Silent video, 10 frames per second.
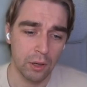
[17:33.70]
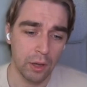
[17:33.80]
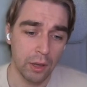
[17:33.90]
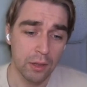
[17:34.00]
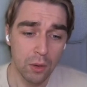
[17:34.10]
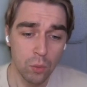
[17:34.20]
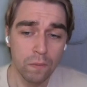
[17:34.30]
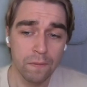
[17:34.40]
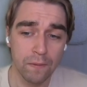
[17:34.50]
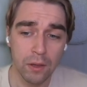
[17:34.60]
And I will
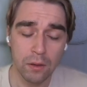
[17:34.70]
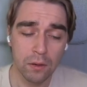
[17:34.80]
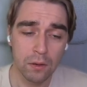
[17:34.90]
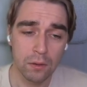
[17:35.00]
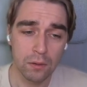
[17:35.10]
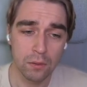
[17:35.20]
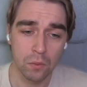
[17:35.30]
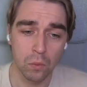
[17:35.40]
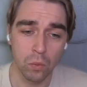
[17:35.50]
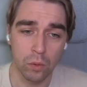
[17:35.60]
think
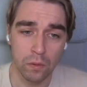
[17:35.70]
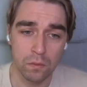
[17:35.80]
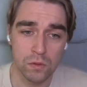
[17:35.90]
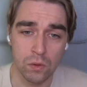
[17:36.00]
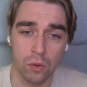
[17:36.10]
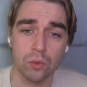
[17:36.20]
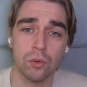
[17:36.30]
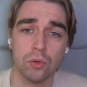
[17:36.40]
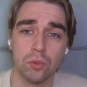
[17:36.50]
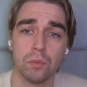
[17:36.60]
what's
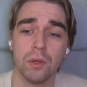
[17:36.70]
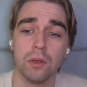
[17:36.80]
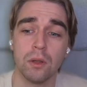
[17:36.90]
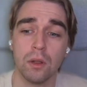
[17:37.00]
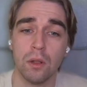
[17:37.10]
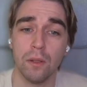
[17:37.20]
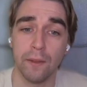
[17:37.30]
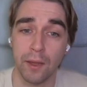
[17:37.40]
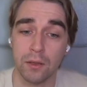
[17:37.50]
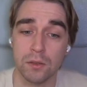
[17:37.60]
going to be
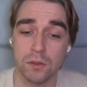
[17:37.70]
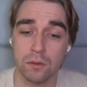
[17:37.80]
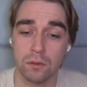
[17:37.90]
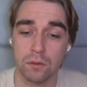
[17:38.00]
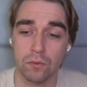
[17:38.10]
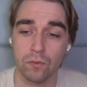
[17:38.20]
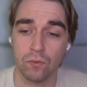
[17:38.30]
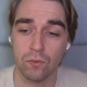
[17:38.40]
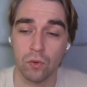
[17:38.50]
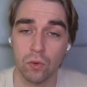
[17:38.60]
next
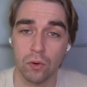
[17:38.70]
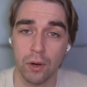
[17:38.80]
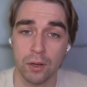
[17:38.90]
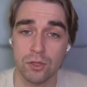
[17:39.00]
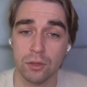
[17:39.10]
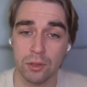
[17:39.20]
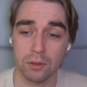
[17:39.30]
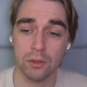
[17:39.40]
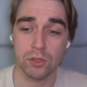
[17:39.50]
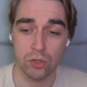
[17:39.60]
for actually
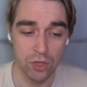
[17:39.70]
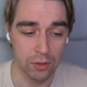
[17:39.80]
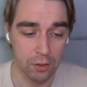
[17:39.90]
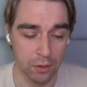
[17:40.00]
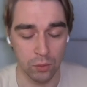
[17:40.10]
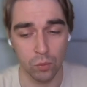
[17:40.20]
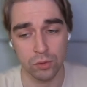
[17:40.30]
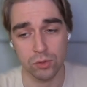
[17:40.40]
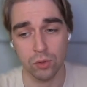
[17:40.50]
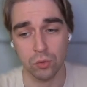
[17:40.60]
this channel and
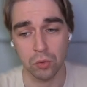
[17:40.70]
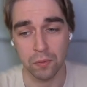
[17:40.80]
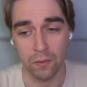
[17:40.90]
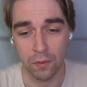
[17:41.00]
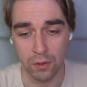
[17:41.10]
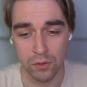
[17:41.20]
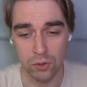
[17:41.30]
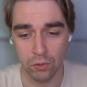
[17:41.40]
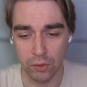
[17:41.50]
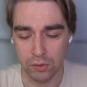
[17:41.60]
what's going to be the next
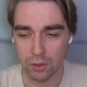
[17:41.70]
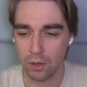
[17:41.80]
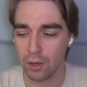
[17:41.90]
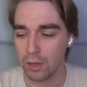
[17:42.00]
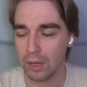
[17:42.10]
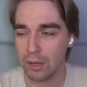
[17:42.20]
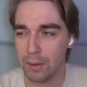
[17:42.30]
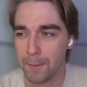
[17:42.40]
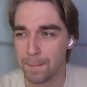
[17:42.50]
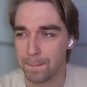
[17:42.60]
series.
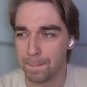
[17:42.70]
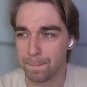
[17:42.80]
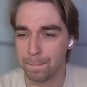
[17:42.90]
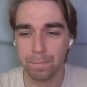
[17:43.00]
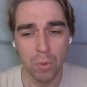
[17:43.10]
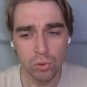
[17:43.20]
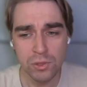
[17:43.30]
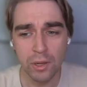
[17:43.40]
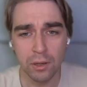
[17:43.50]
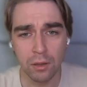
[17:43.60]

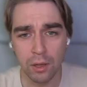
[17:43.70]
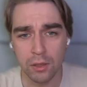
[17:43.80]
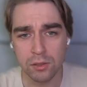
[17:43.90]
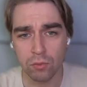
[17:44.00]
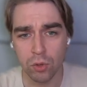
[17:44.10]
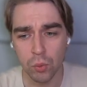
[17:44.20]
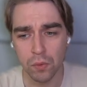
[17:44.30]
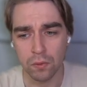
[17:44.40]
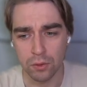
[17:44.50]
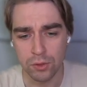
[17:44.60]
Most likely, as I
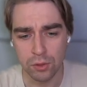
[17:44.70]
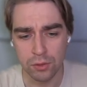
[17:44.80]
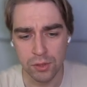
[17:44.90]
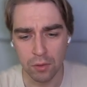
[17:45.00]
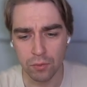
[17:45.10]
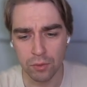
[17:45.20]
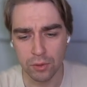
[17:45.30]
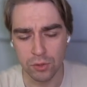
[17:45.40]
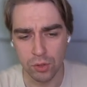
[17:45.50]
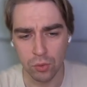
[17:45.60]
wrote in the Discord server,
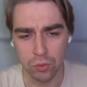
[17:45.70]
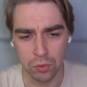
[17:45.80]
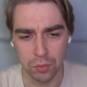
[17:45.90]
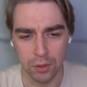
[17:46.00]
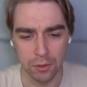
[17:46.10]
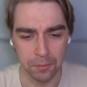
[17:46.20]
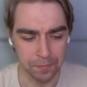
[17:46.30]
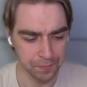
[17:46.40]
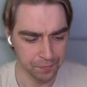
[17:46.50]
it's going to be